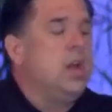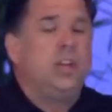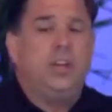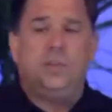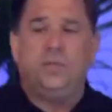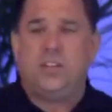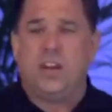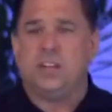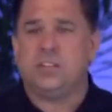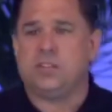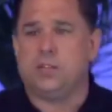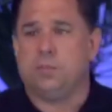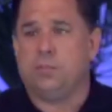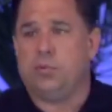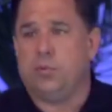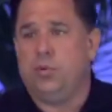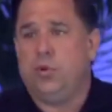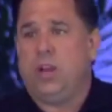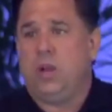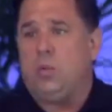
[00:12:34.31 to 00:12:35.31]
you've done some
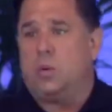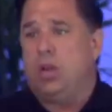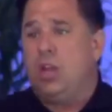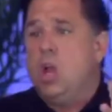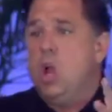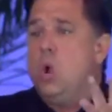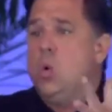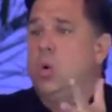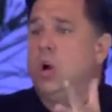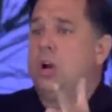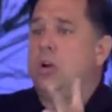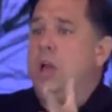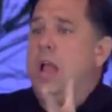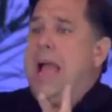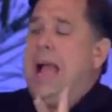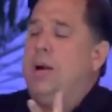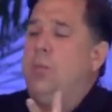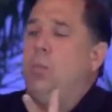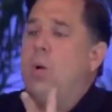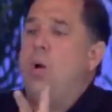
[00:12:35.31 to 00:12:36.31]
pruning where
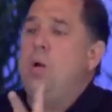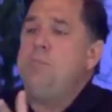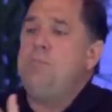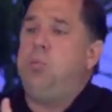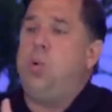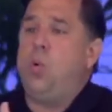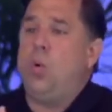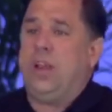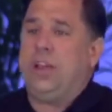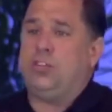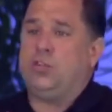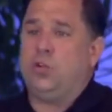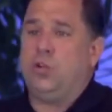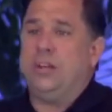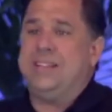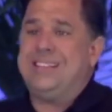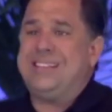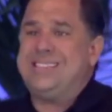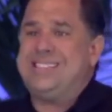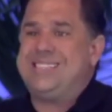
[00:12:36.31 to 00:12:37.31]
at one point
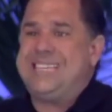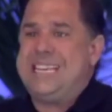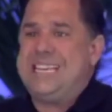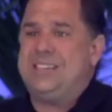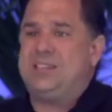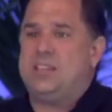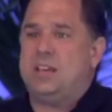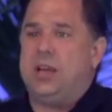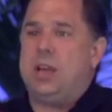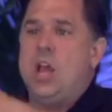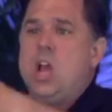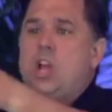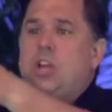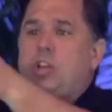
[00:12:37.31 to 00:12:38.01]
during the season,